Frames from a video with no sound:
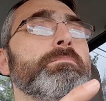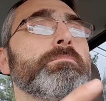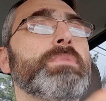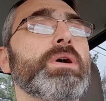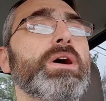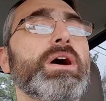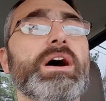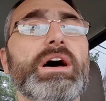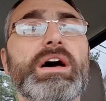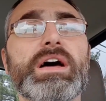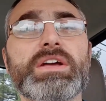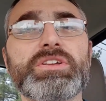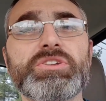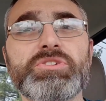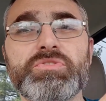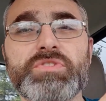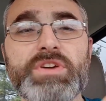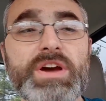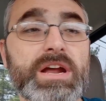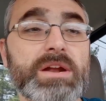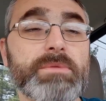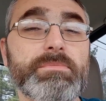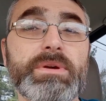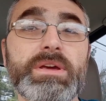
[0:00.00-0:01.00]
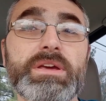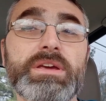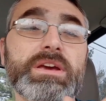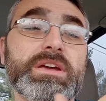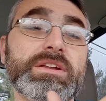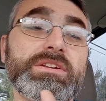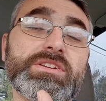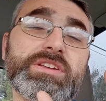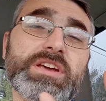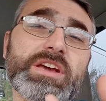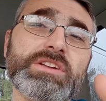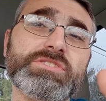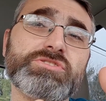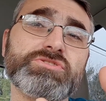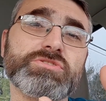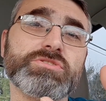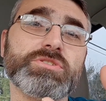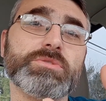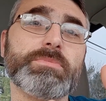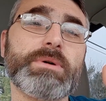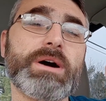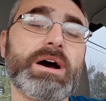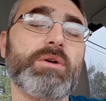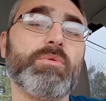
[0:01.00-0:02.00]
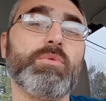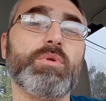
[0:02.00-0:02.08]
but you've got to be intentional about